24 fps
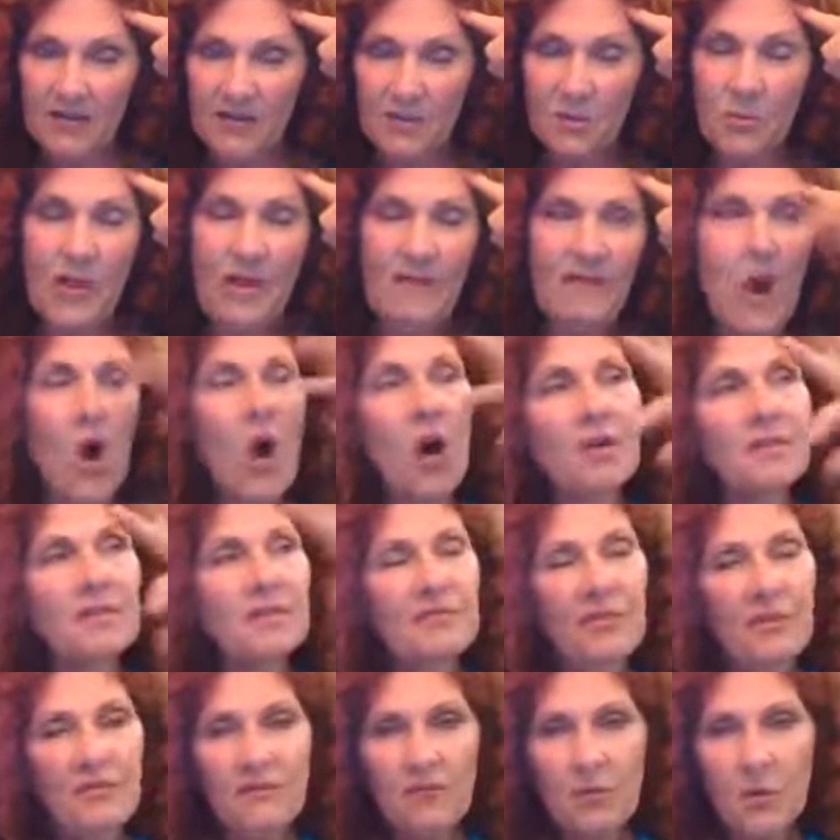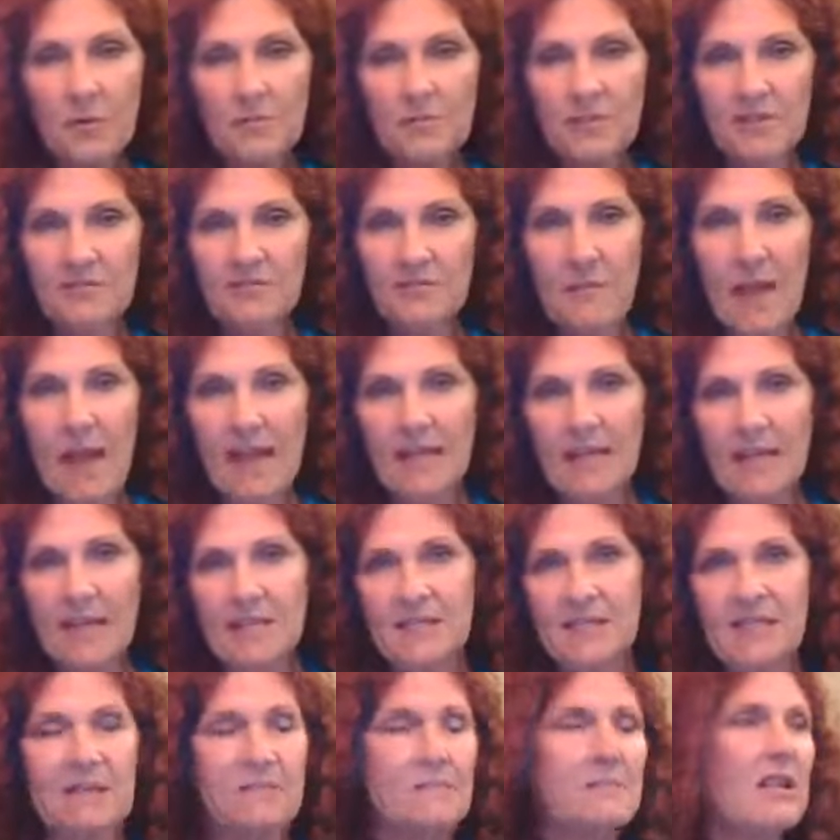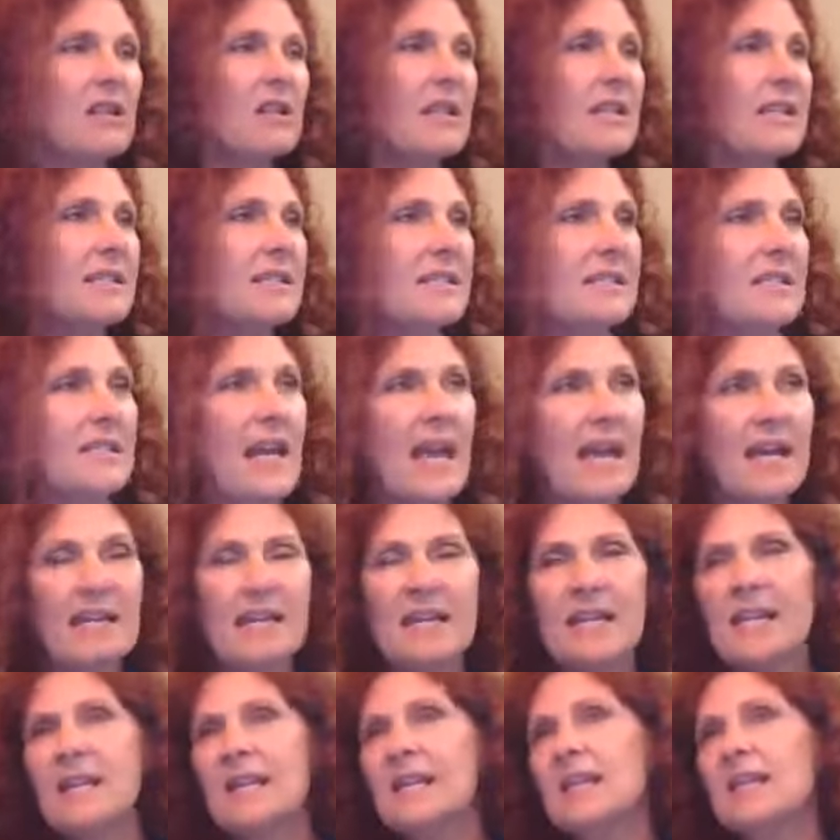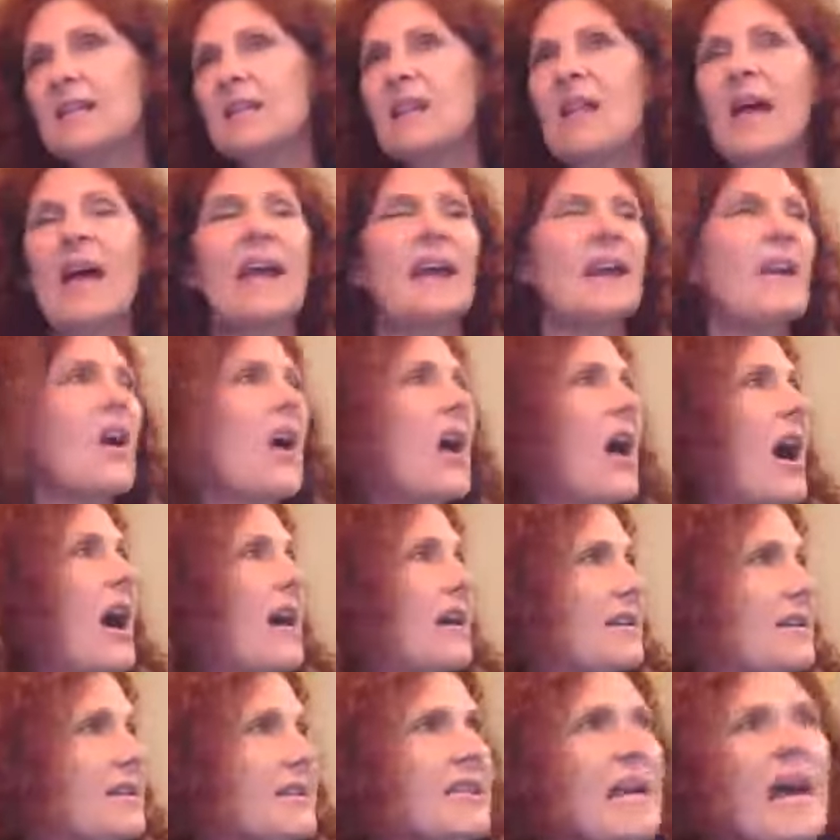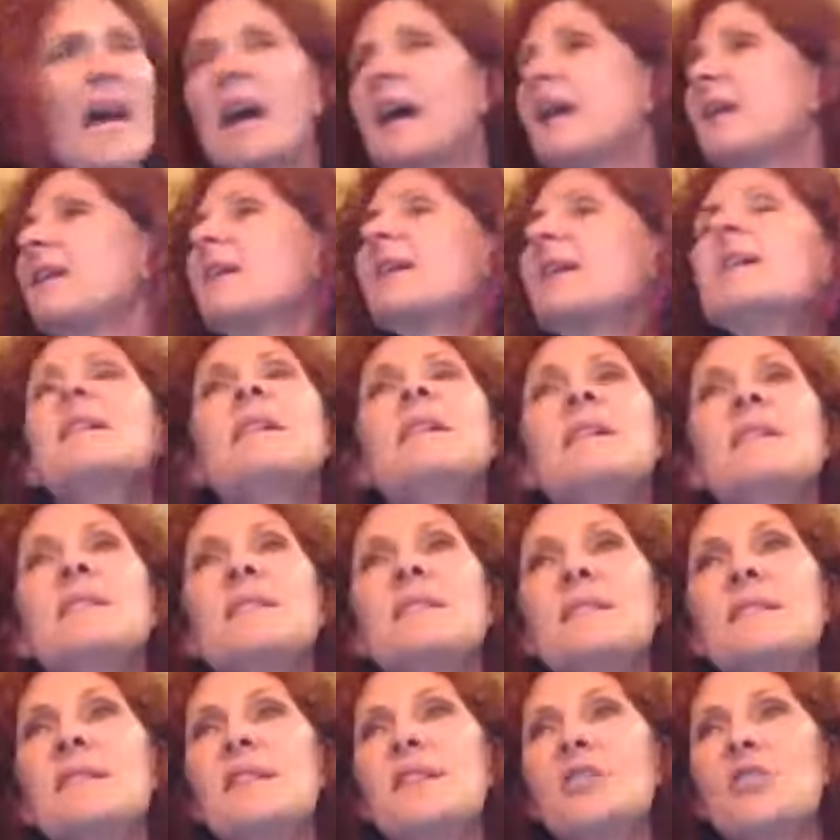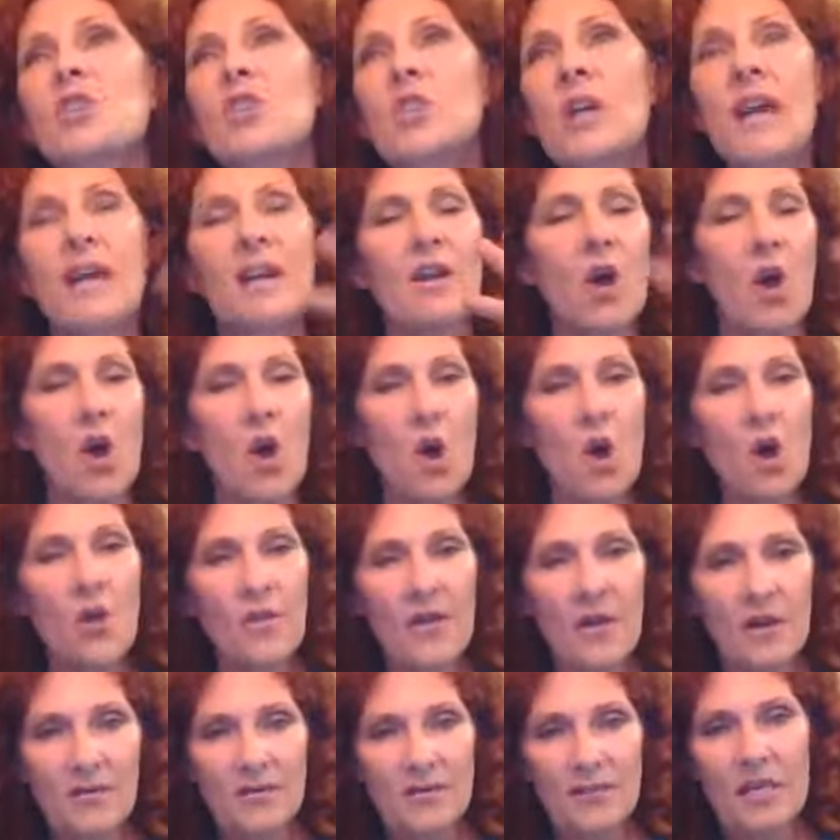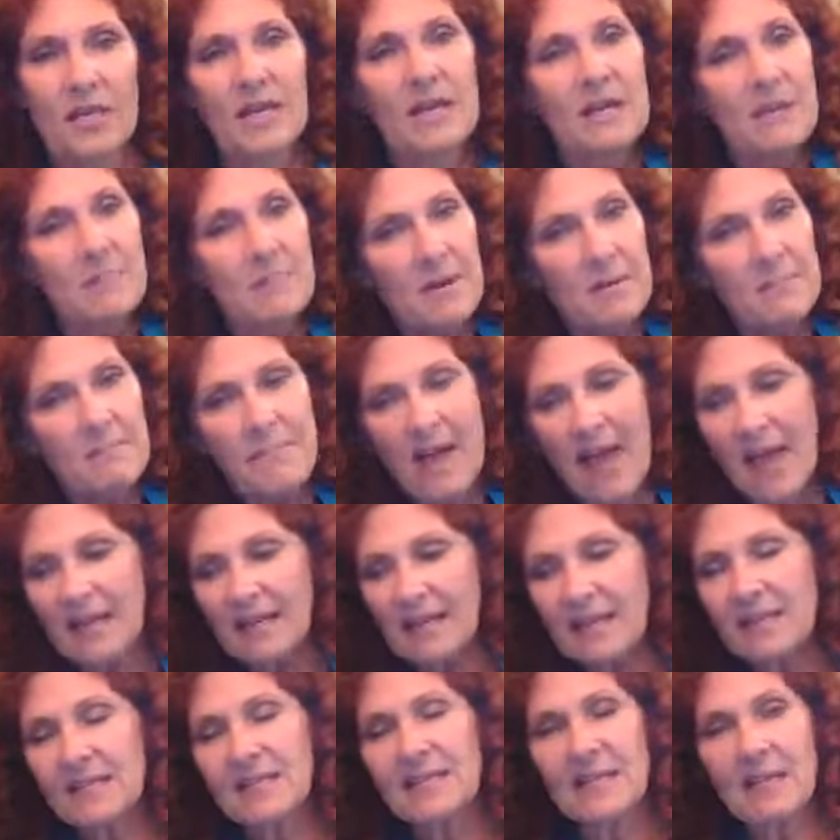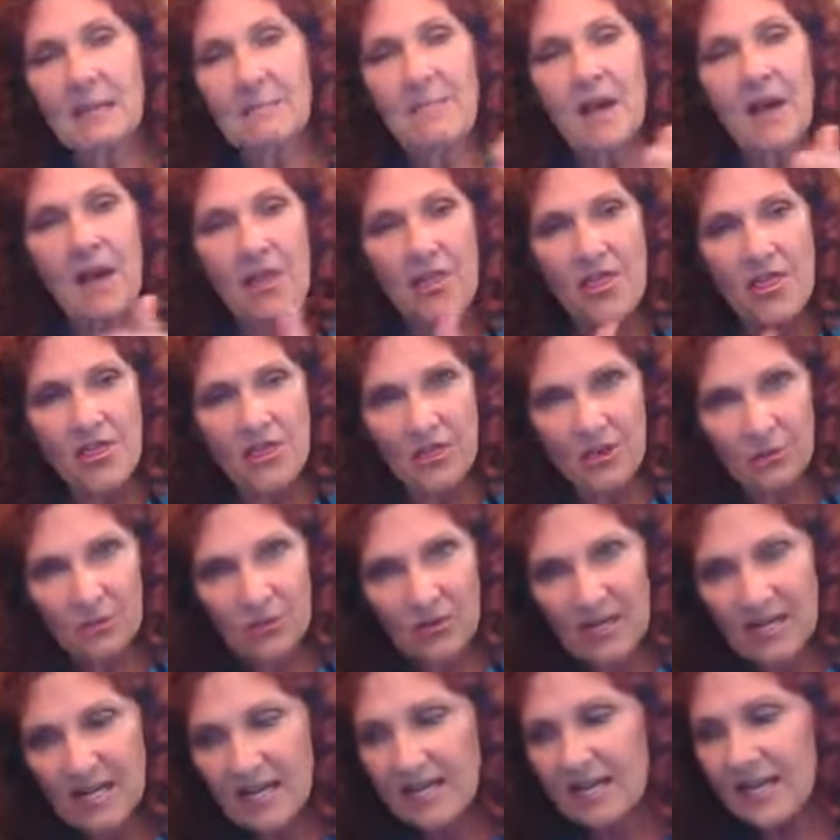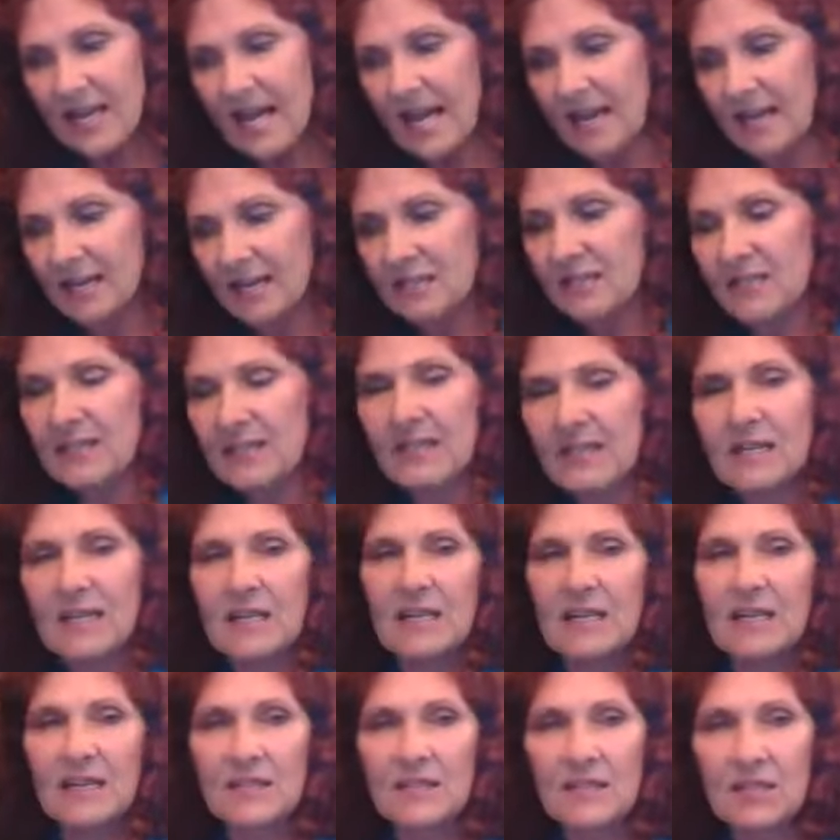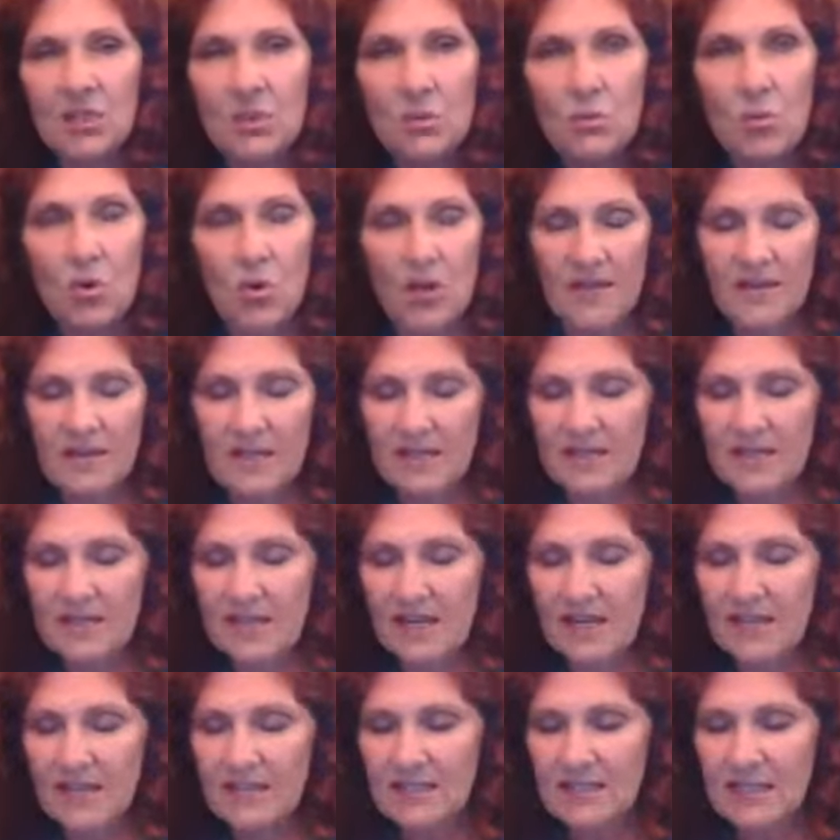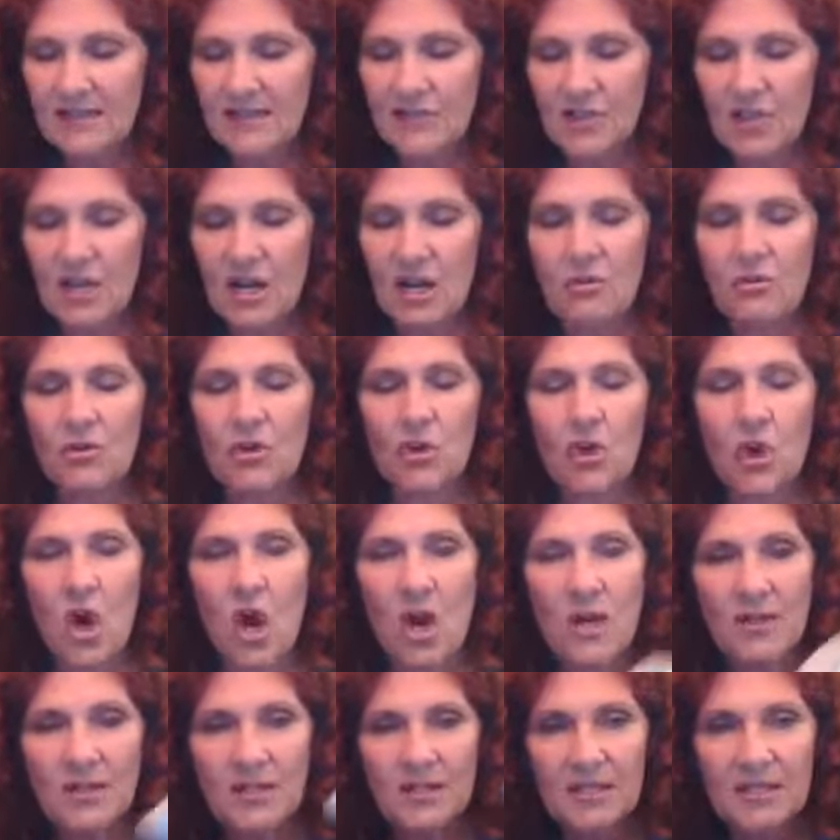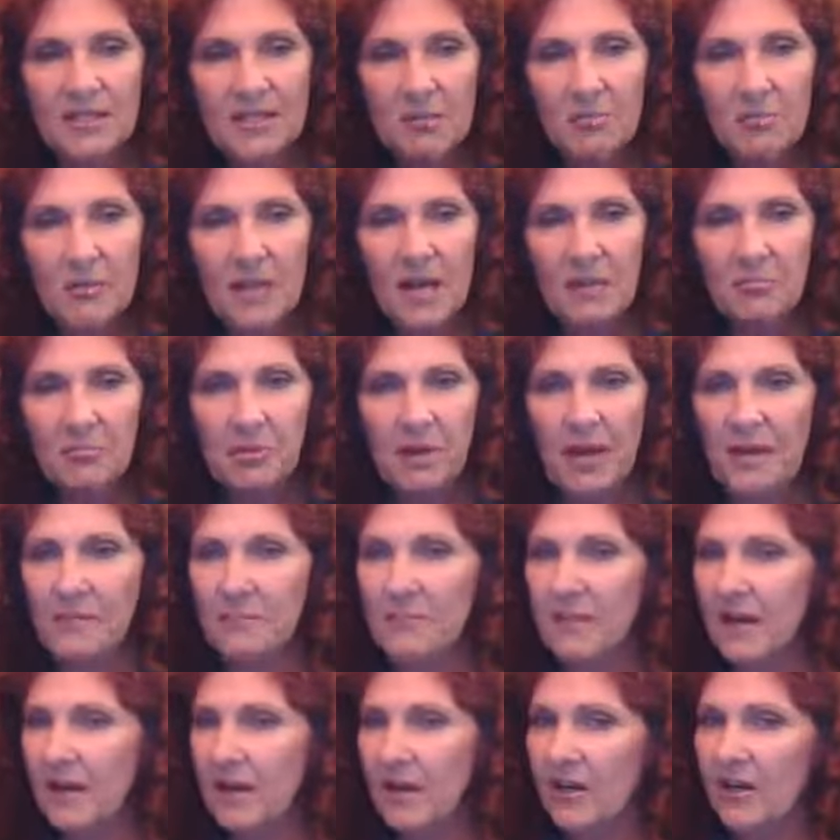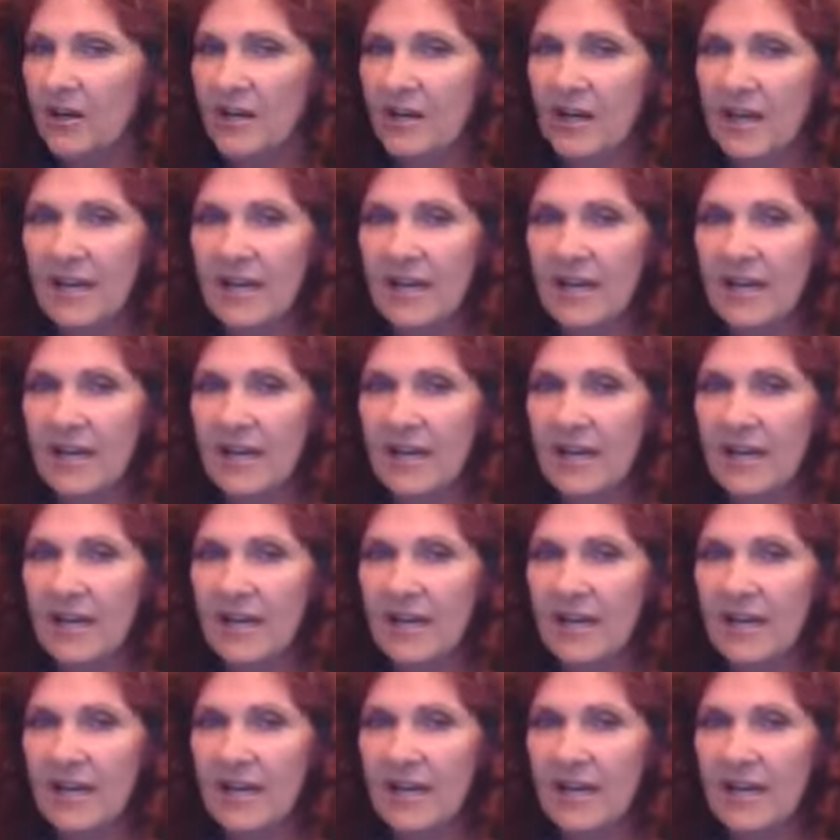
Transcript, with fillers: So we have all different forms of magnesium glycinate, chelate, oxide, citrate, all those, but magnesium threonate is the one that studies have shown crosses the blood brain barrier.